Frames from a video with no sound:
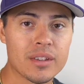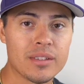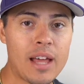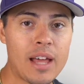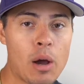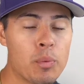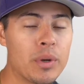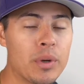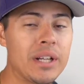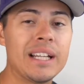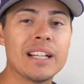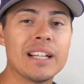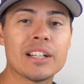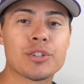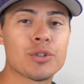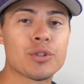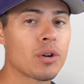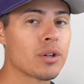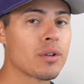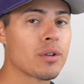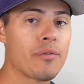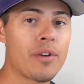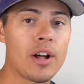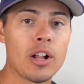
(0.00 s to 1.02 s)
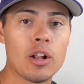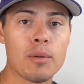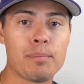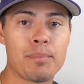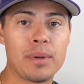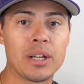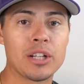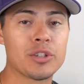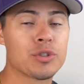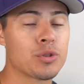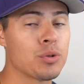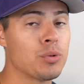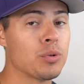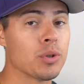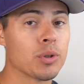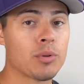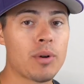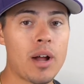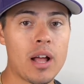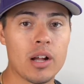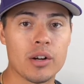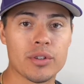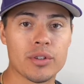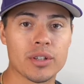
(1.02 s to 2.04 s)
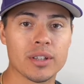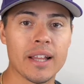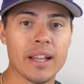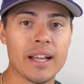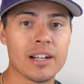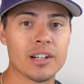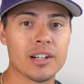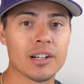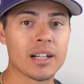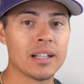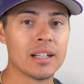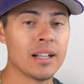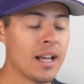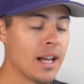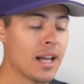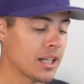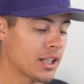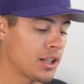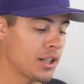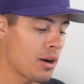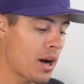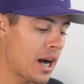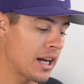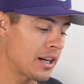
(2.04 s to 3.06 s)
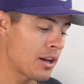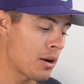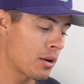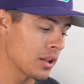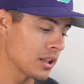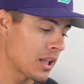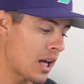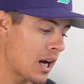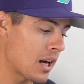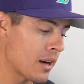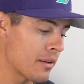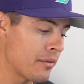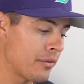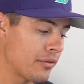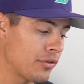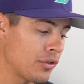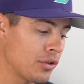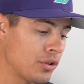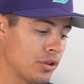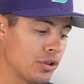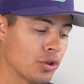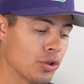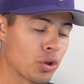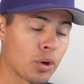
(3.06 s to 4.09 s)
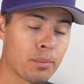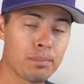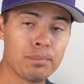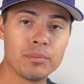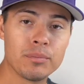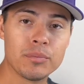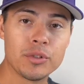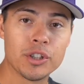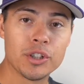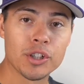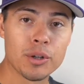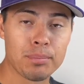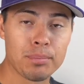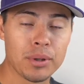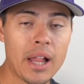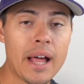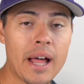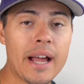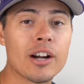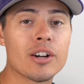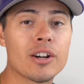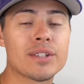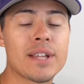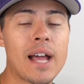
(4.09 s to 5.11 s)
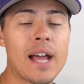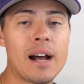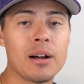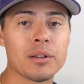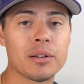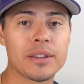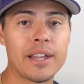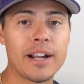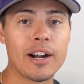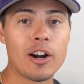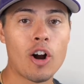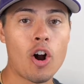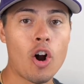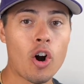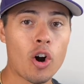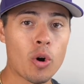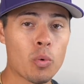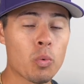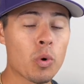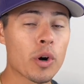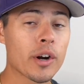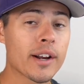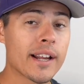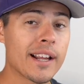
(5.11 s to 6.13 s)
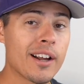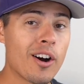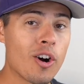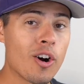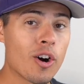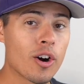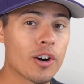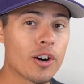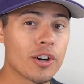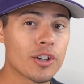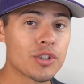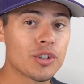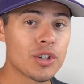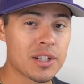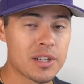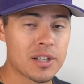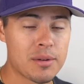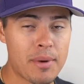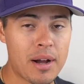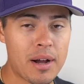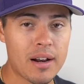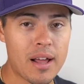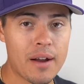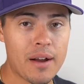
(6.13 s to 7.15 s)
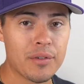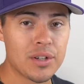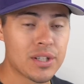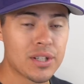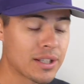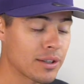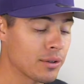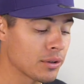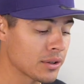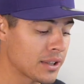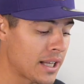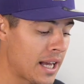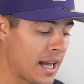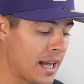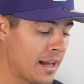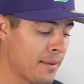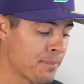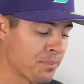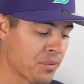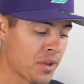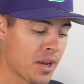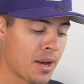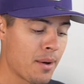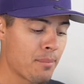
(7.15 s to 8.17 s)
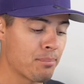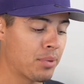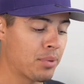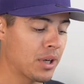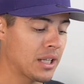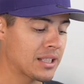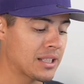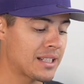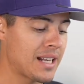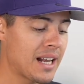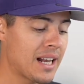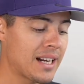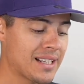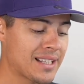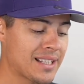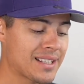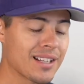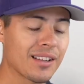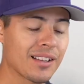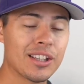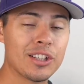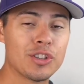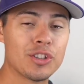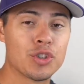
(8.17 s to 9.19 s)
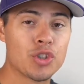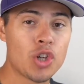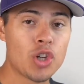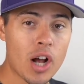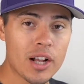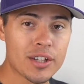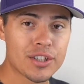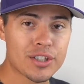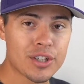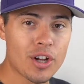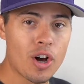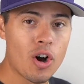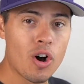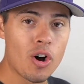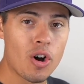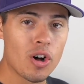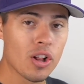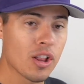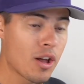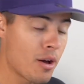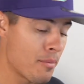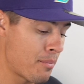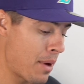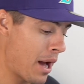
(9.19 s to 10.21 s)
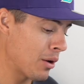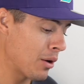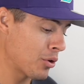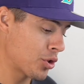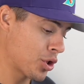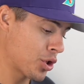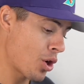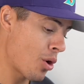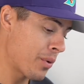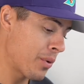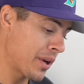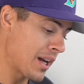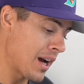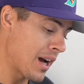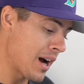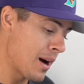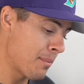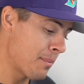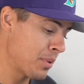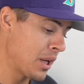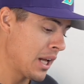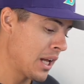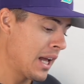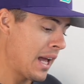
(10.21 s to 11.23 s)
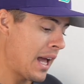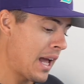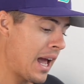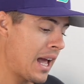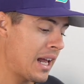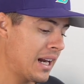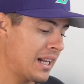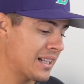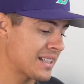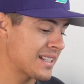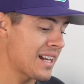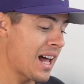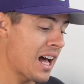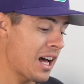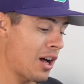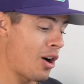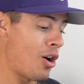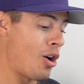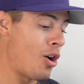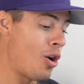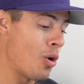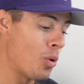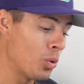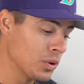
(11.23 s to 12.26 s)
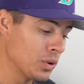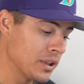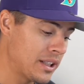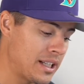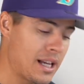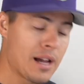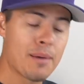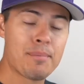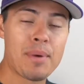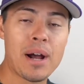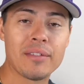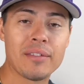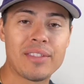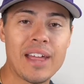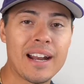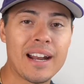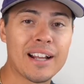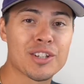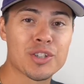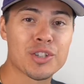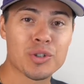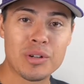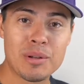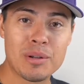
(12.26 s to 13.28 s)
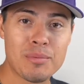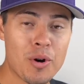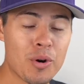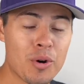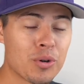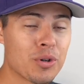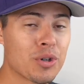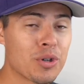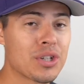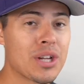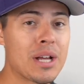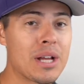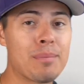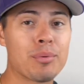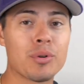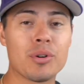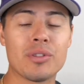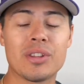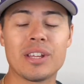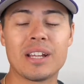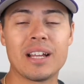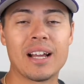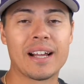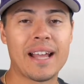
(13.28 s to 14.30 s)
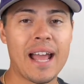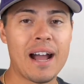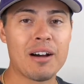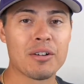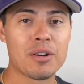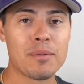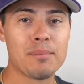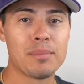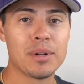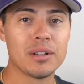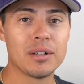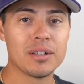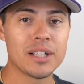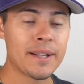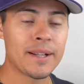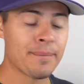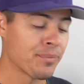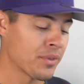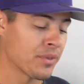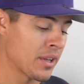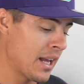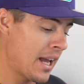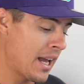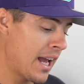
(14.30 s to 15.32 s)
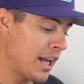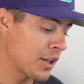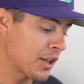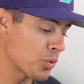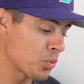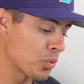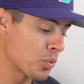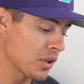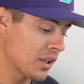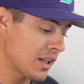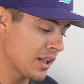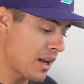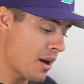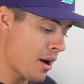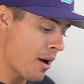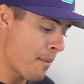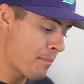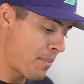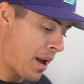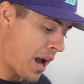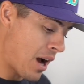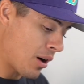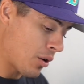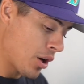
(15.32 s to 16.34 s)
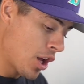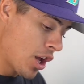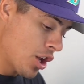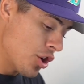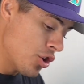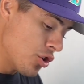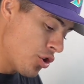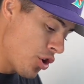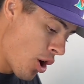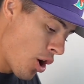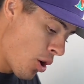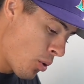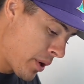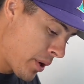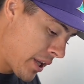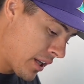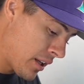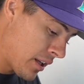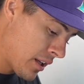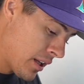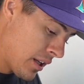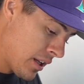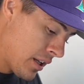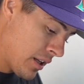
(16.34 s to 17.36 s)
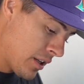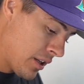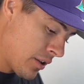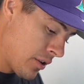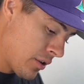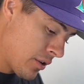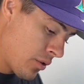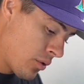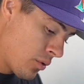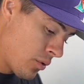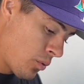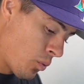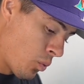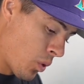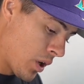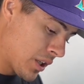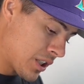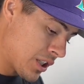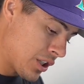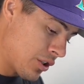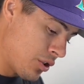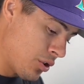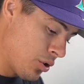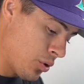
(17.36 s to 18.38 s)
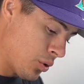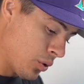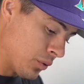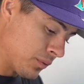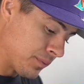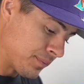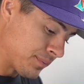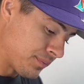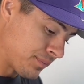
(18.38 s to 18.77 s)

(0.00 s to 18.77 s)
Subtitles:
that we need to start developing sooner rather than later. And I know a lot of your players out there are working hard just about every single day, but it's not necessarily just all about showing up. And it's not only about that extreme ownership or the accountability. It's really about knowing what to do.